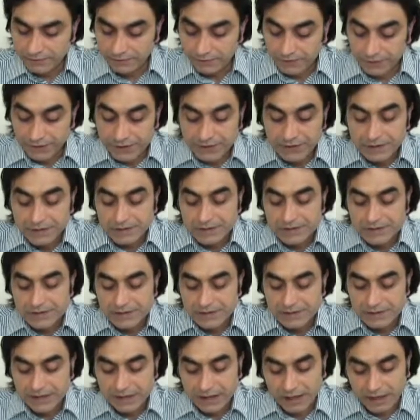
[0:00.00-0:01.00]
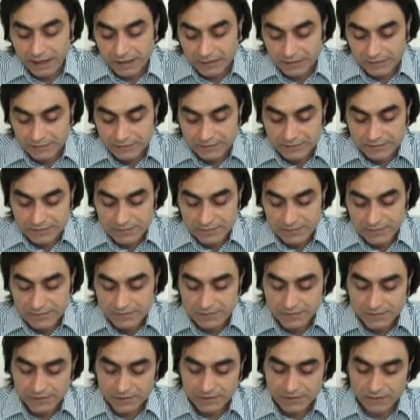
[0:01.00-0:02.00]
various
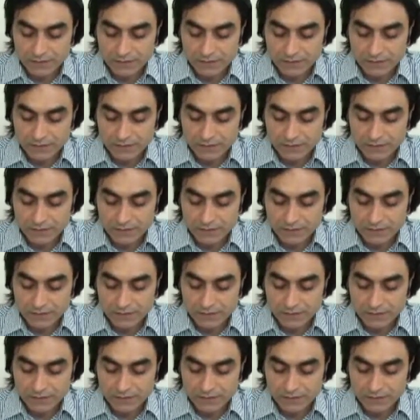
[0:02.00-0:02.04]
kinds